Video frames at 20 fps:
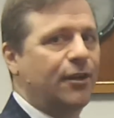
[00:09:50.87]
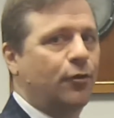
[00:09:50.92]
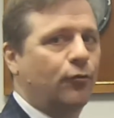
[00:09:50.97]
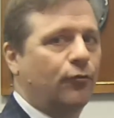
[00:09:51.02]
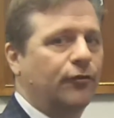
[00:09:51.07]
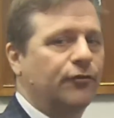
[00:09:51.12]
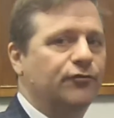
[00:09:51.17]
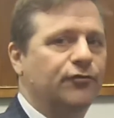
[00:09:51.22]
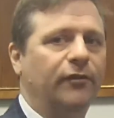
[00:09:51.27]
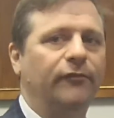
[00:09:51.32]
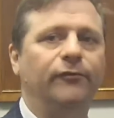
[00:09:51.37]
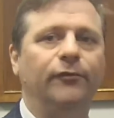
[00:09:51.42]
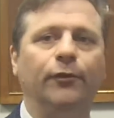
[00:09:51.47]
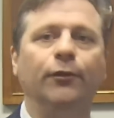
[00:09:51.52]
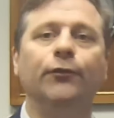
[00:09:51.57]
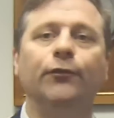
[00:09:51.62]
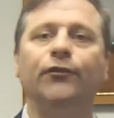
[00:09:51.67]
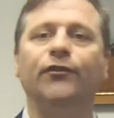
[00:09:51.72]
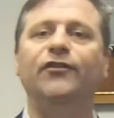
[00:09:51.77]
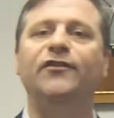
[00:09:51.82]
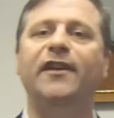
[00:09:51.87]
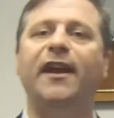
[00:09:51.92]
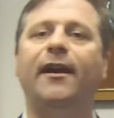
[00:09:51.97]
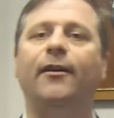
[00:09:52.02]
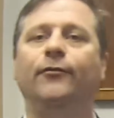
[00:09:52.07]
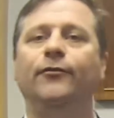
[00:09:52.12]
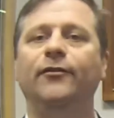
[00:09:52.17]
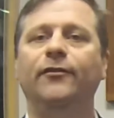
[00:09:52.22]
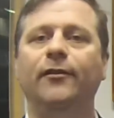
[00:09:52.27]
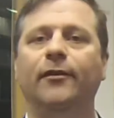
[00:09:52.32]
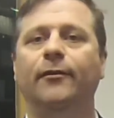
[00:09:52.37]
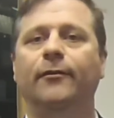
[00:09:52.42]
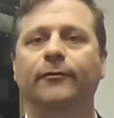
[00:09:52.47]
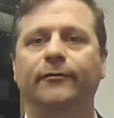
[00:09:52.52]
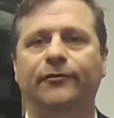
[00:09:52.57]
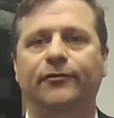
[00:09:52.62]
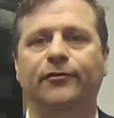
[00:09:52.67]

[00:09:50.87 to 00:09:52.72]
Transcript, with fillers: traverse down the